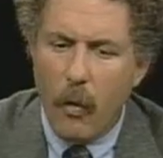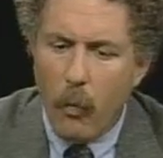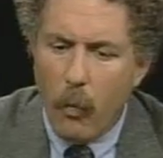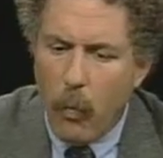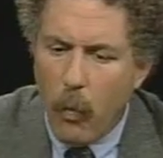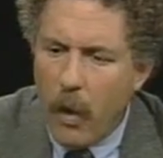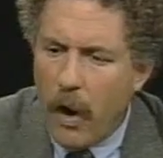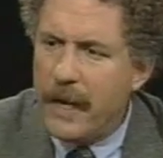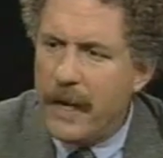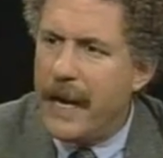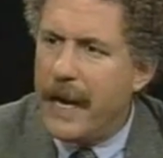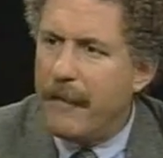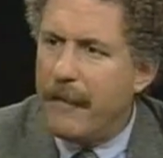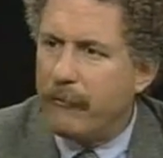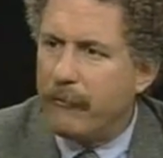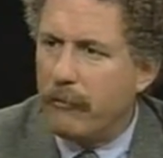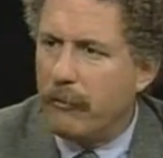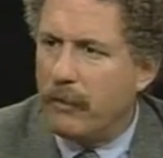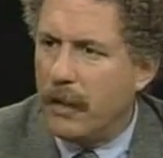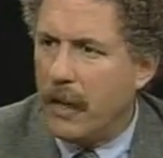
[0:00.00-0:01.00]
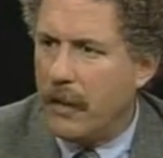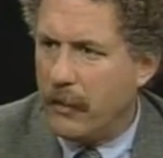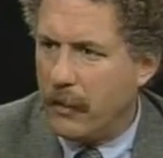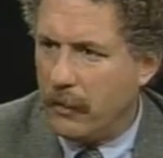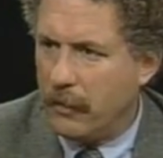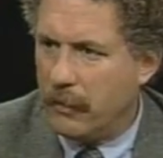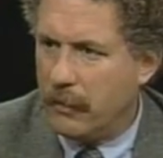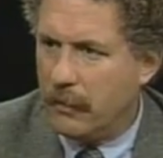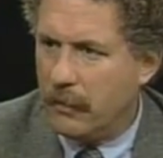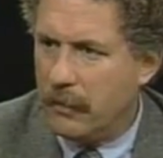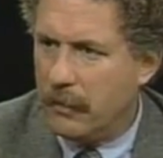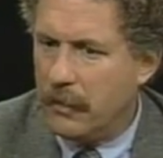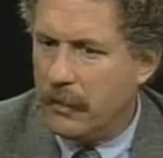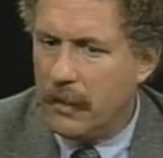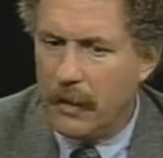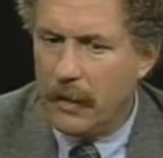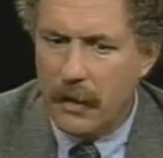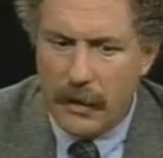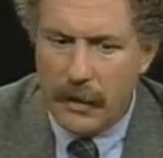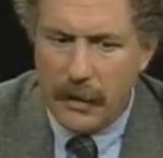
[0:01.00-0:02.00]
One after another,
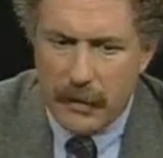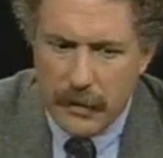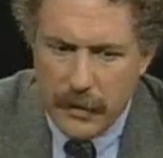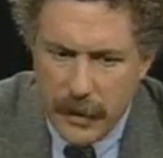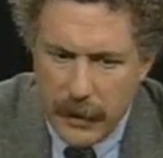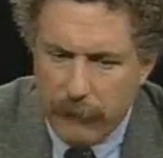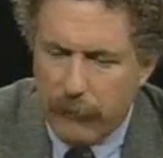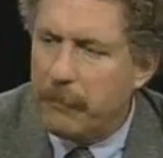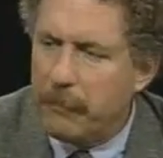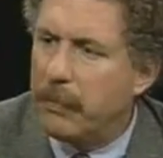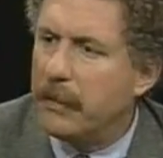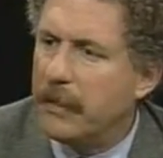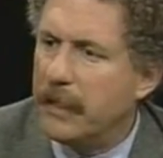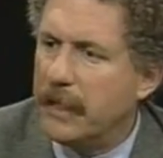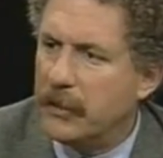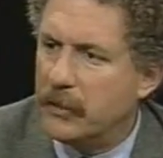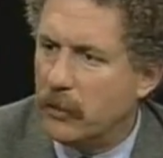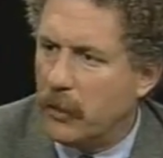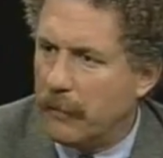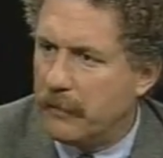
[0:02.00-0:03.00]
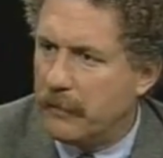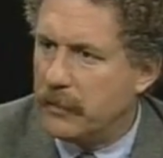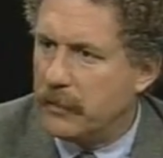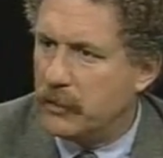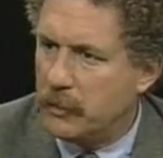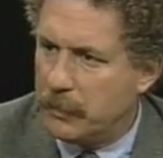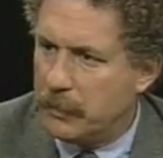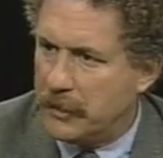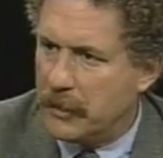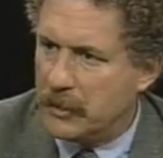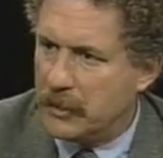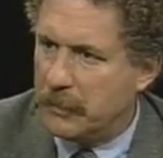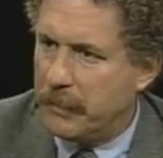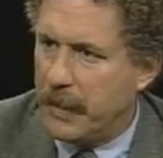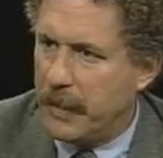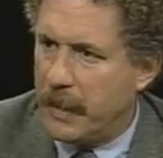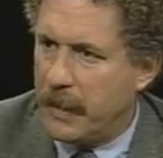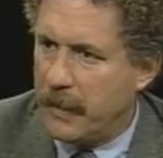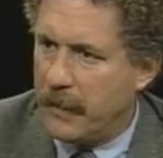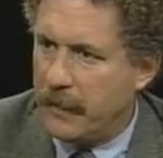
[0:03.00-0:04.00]
different police officers who
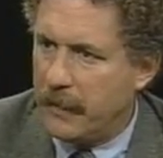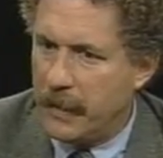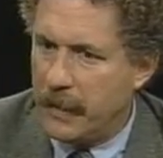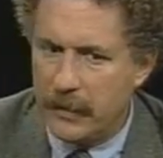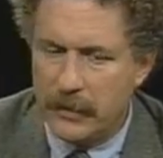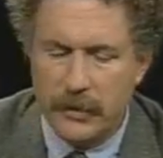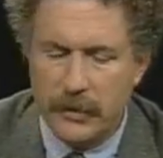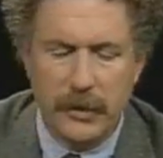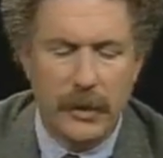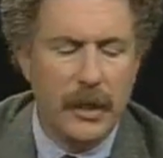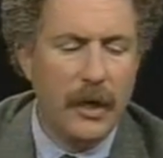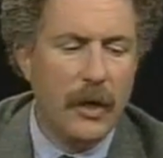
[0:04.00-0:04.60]
participated in this,